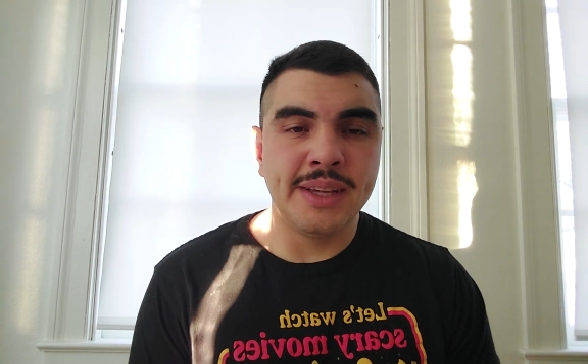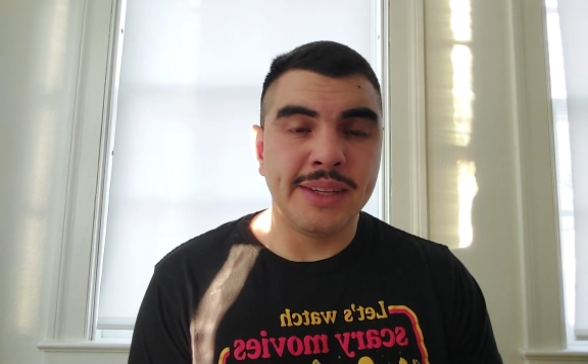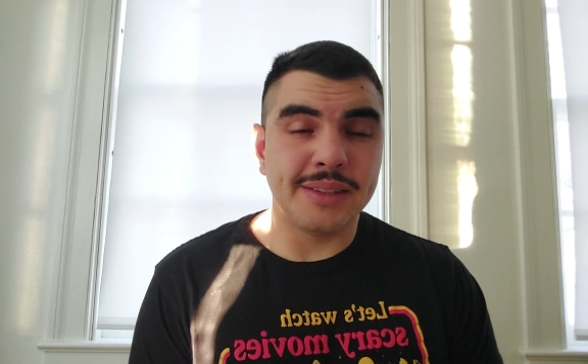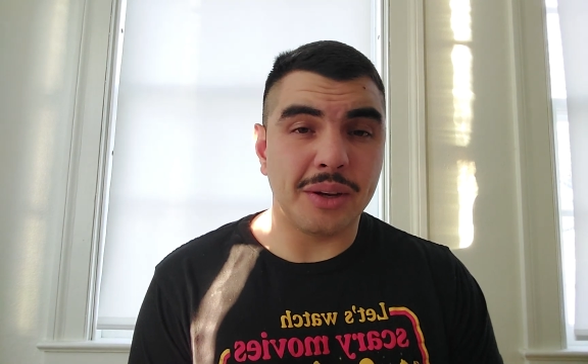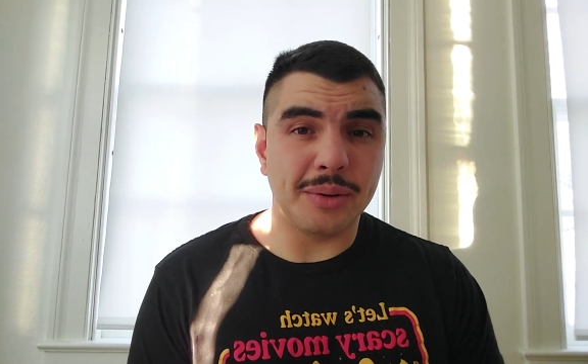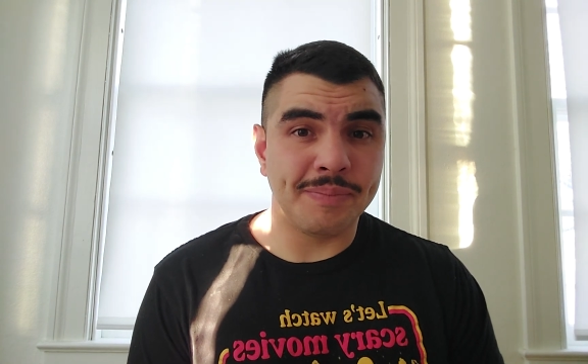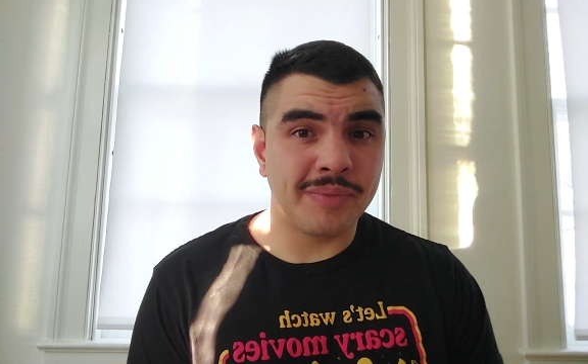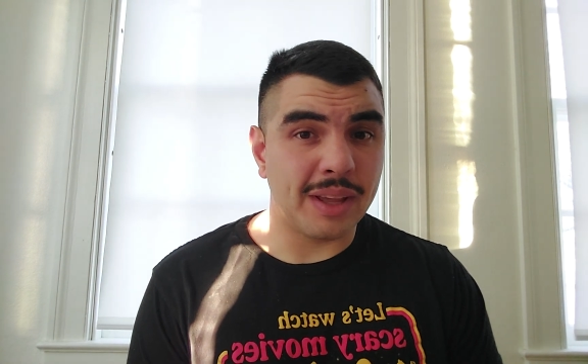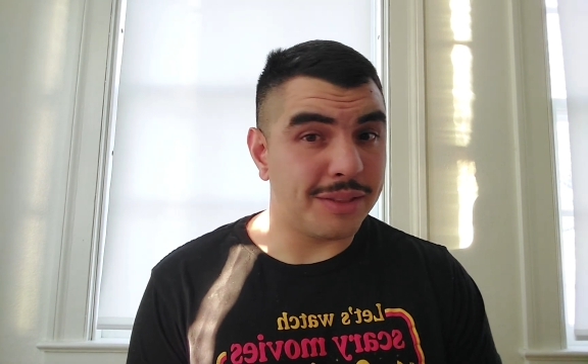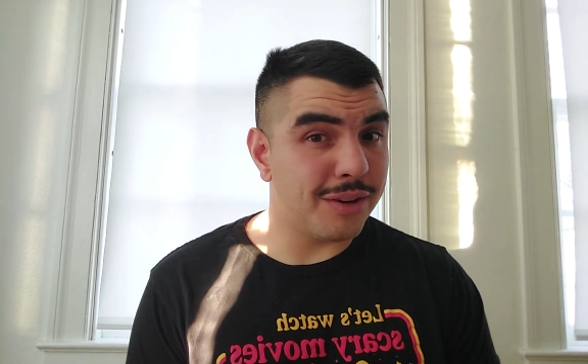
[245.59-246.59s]
So
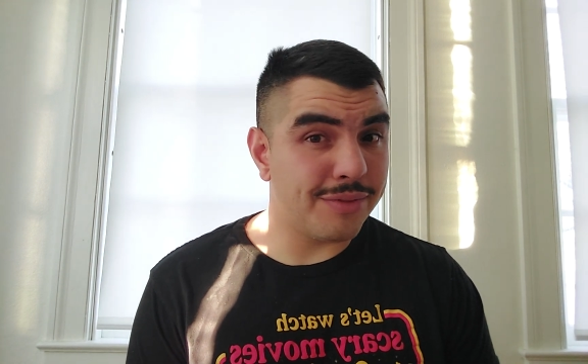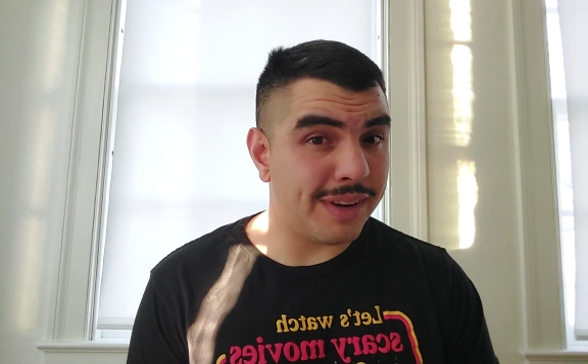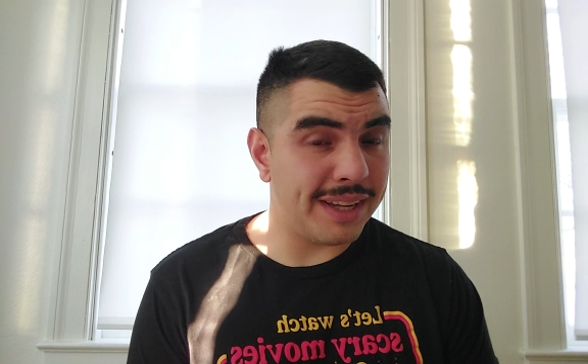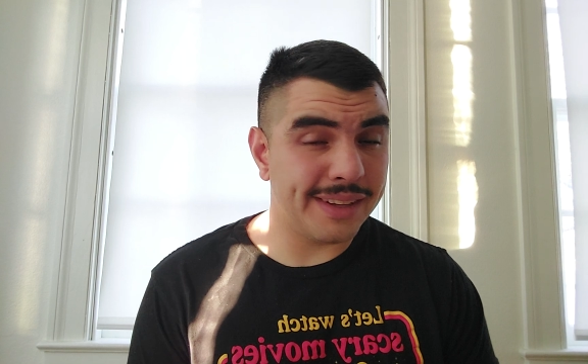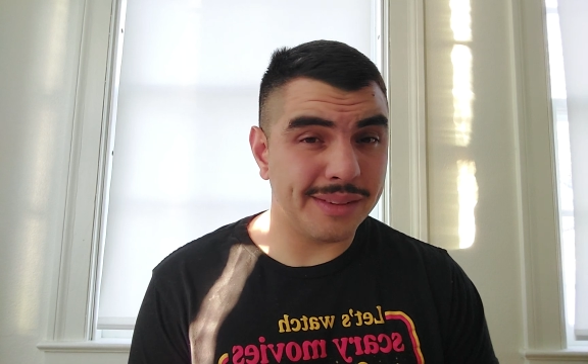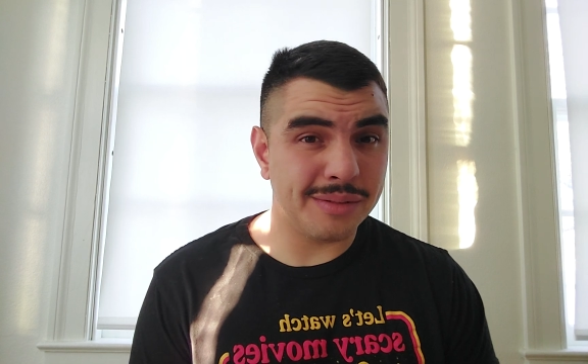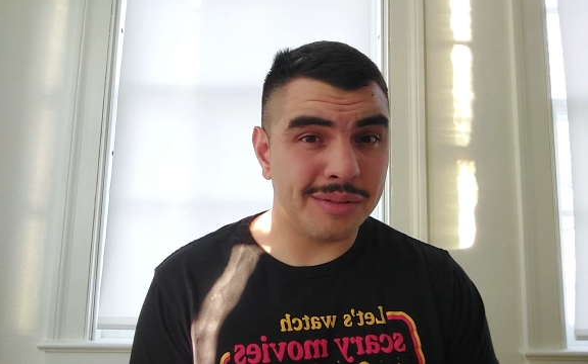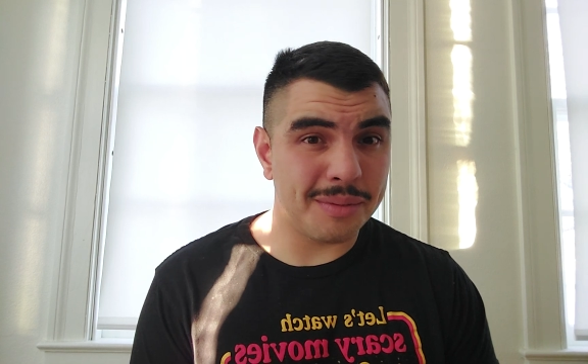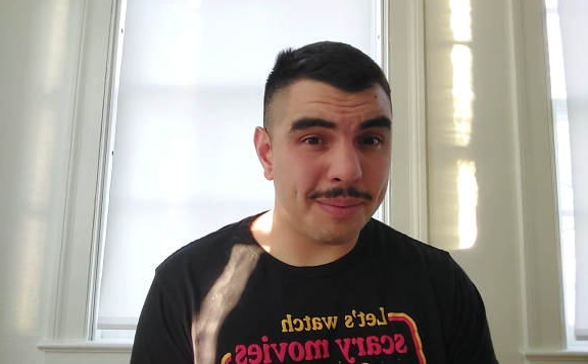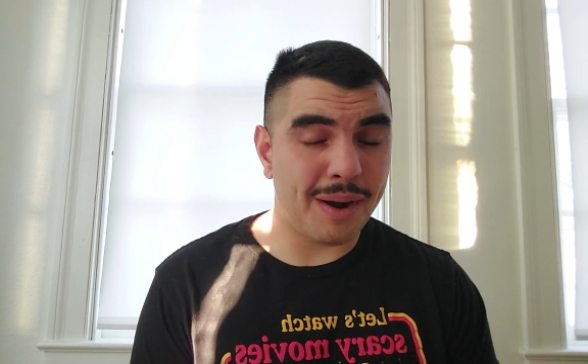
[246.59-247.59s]
a third fight
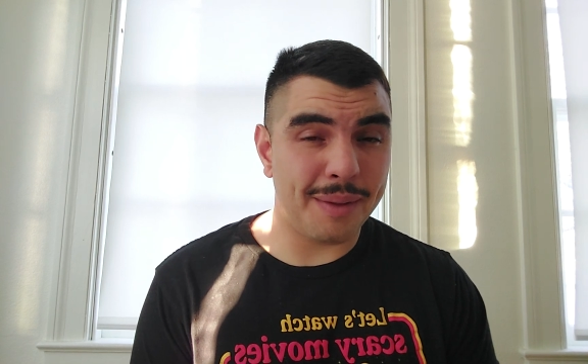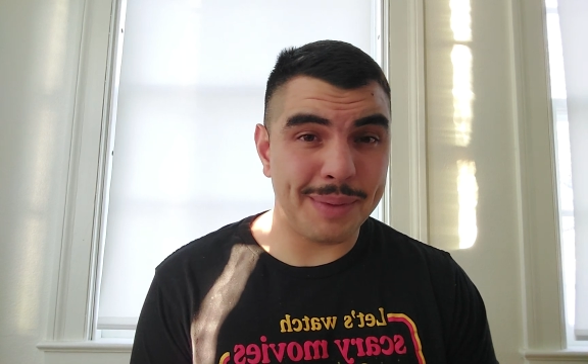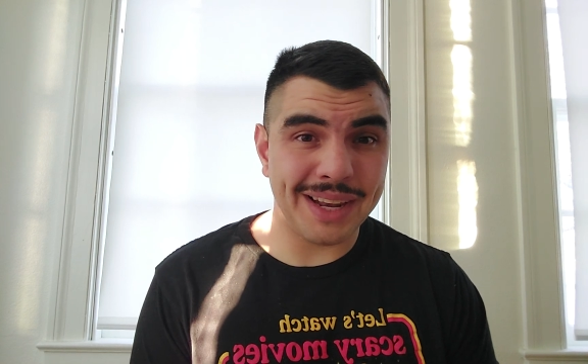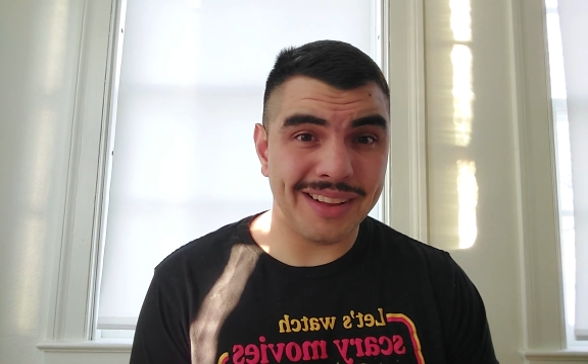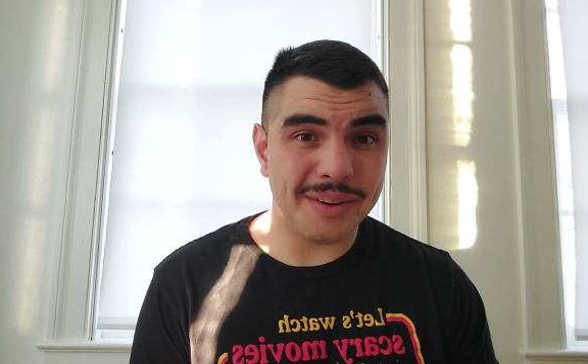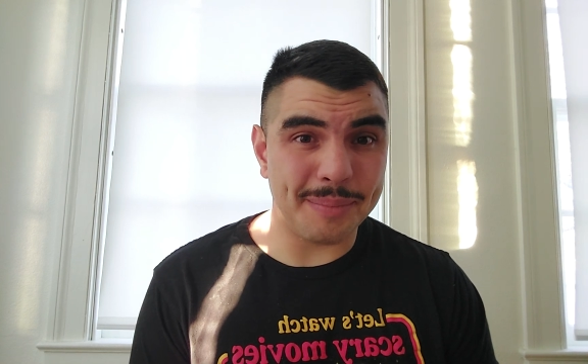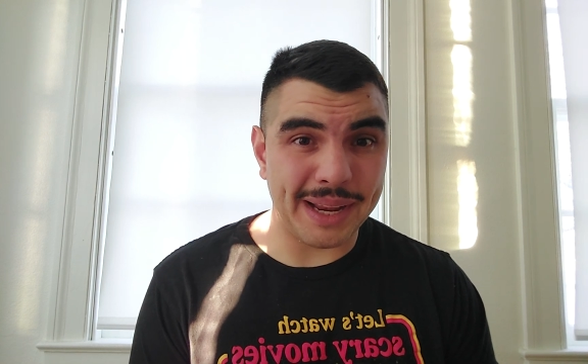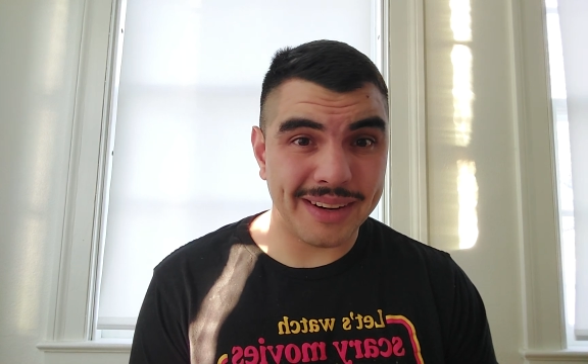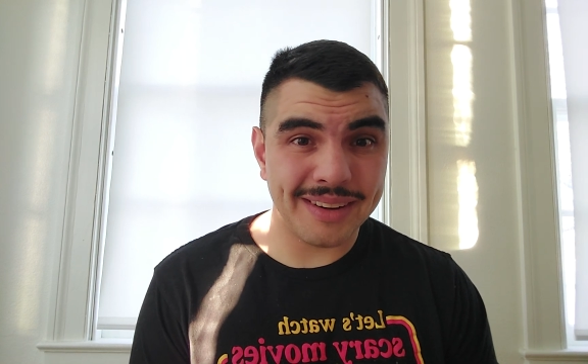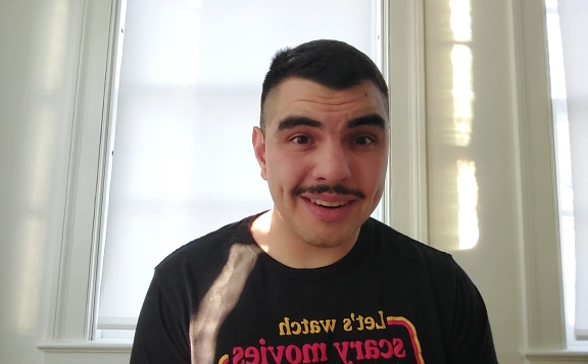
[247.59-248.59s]
would probably be another
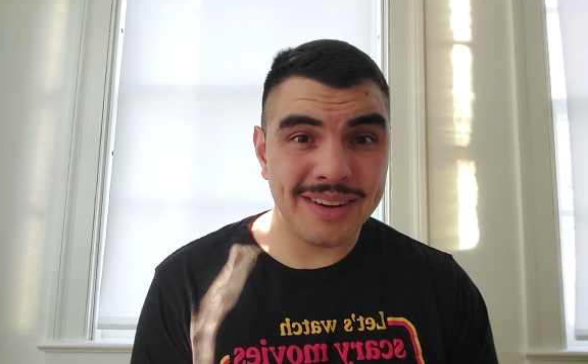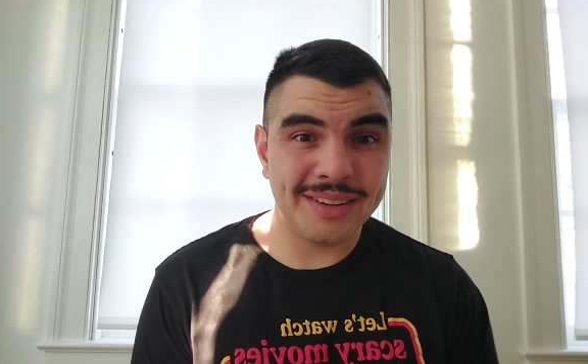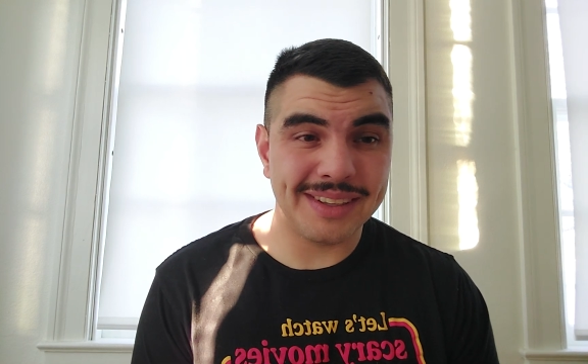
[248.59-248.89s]
banger.